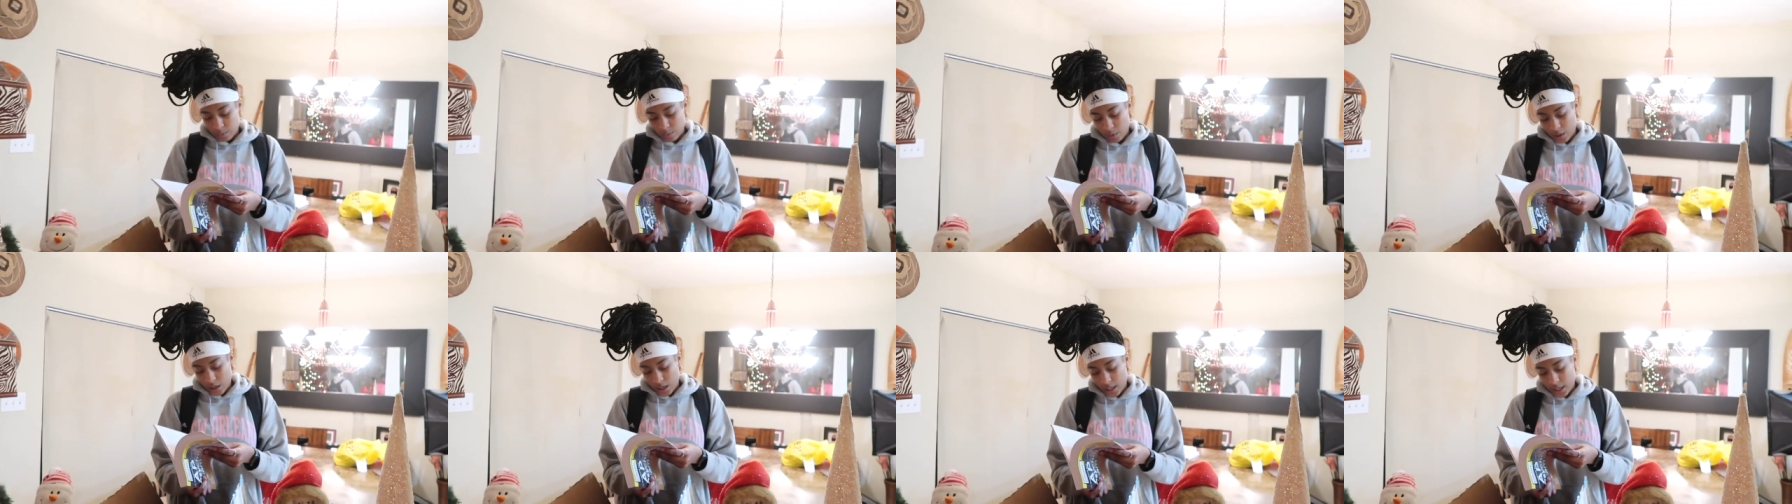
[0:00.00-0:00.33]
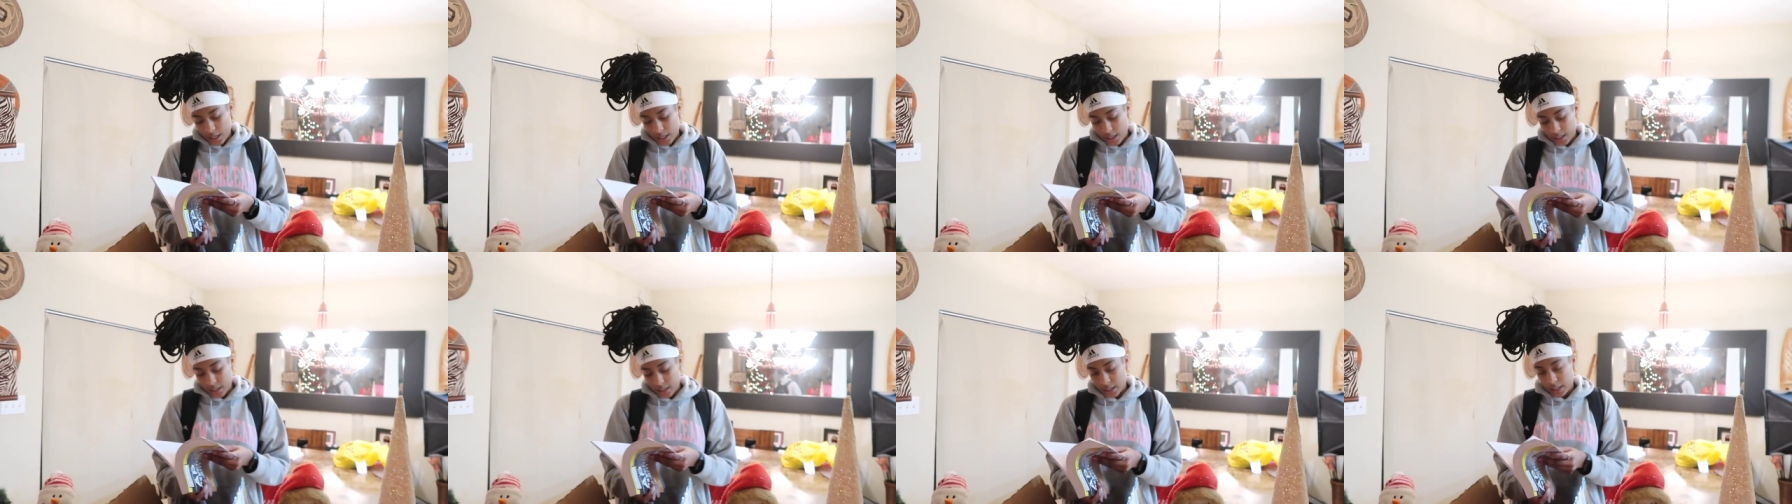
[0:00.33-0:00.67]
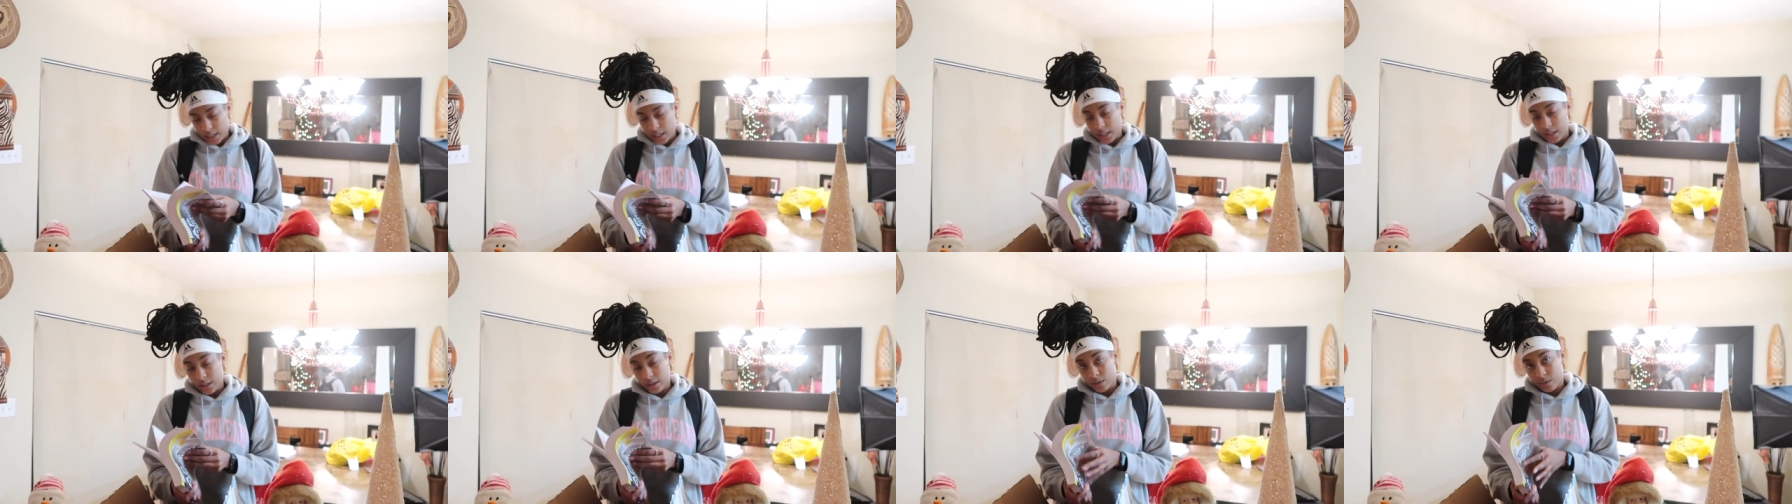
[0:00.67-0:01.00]
1
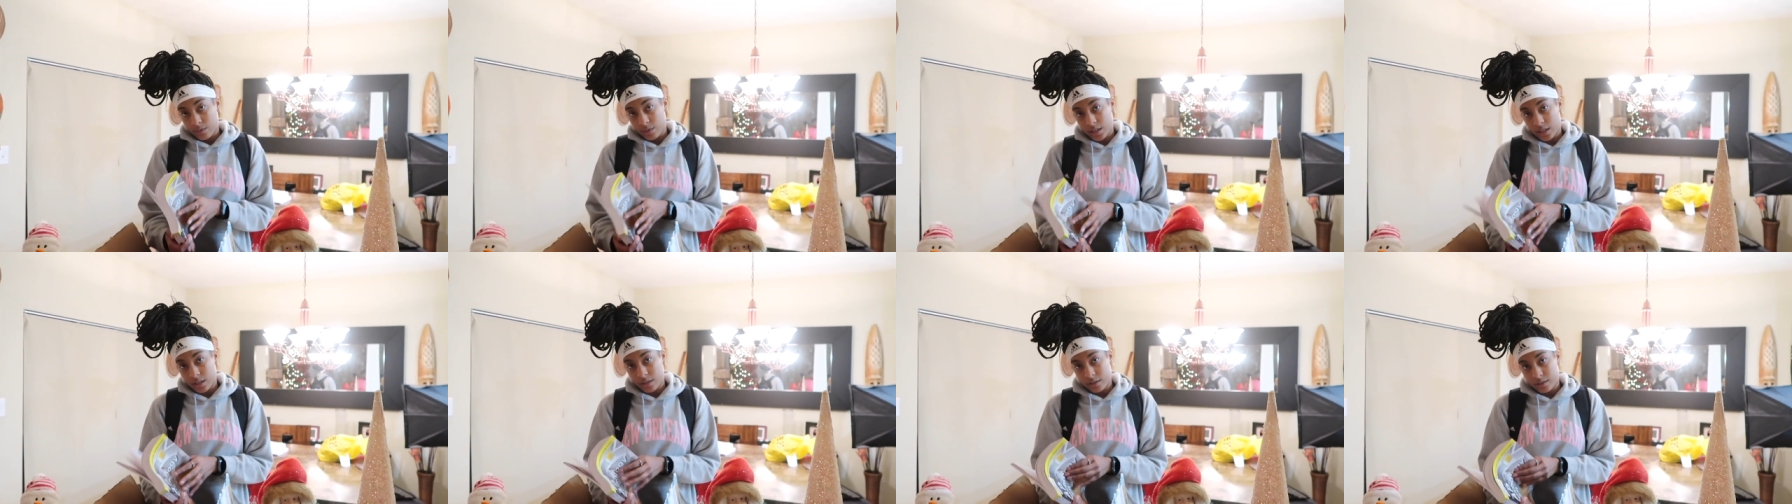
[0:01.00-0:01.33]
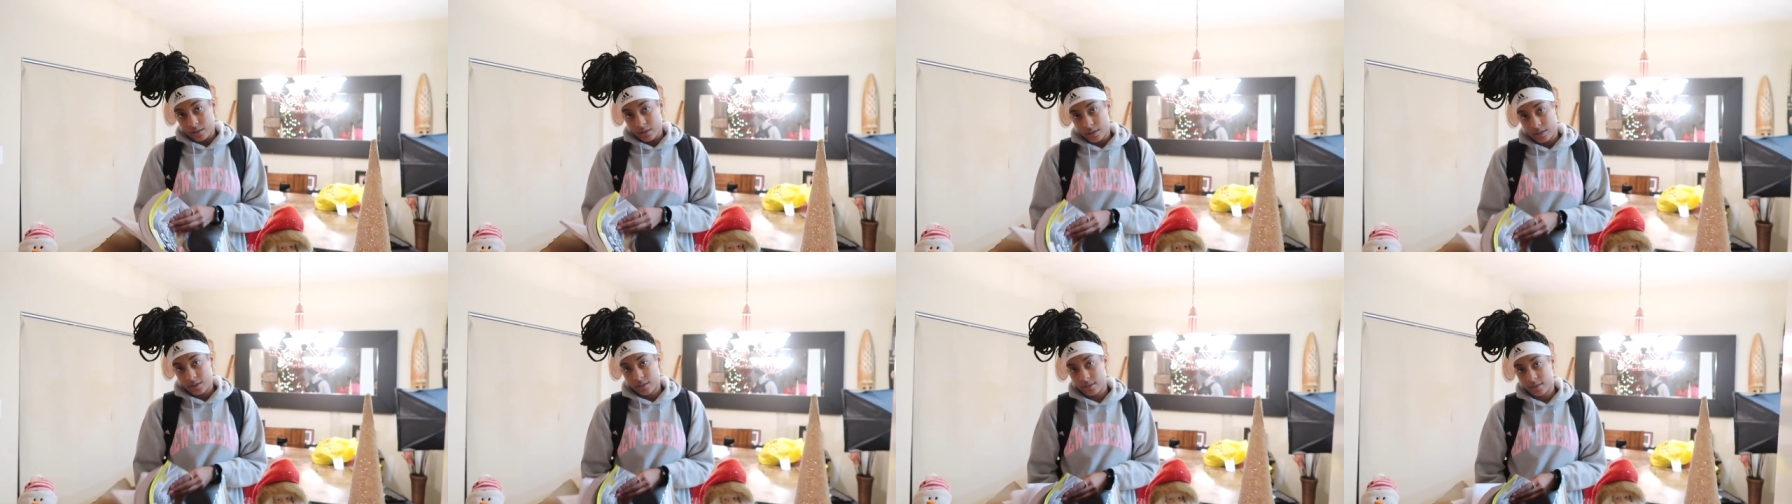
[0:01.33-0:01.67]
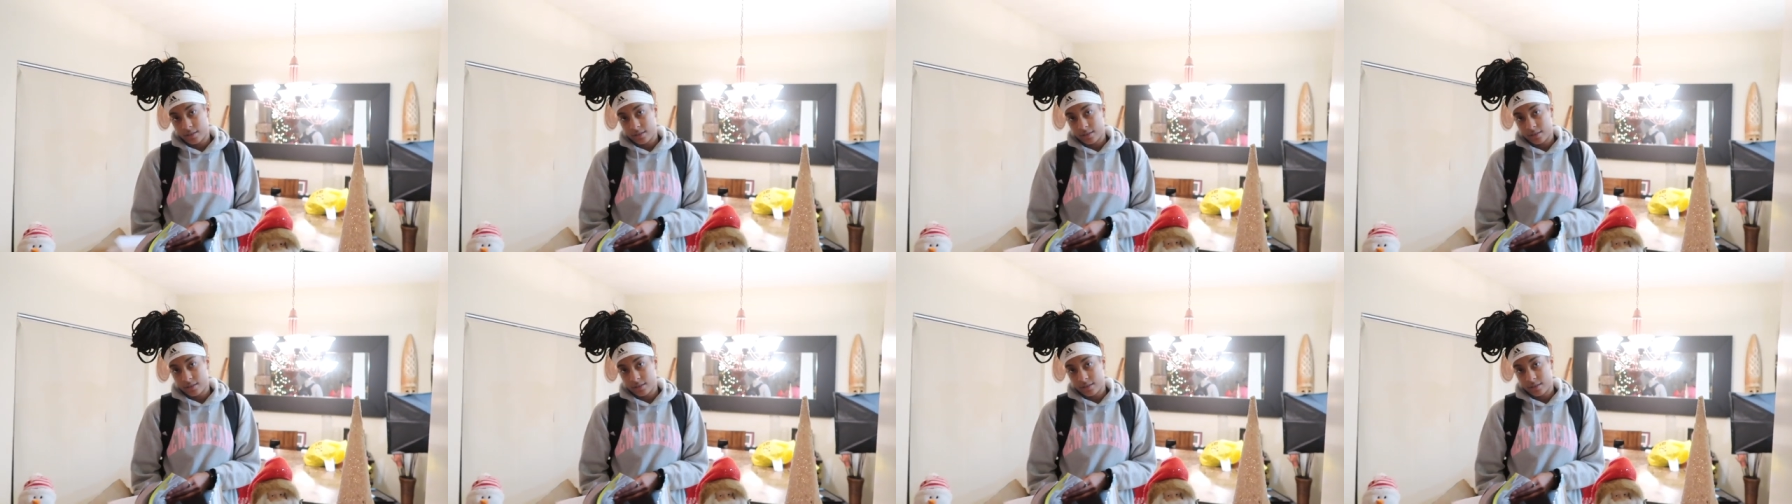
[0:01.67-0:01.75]
and 300.